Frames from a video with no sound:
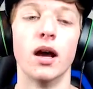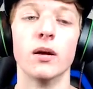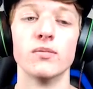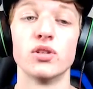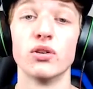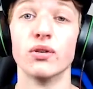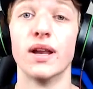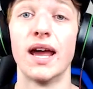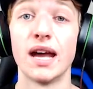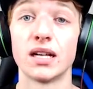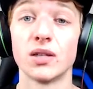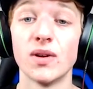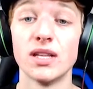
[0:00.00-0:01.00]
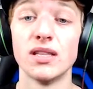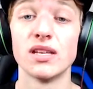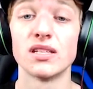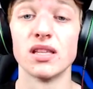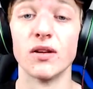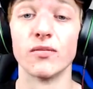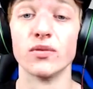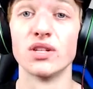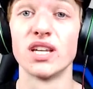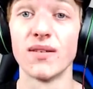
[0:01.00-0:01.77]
So you're going to activate this, and then for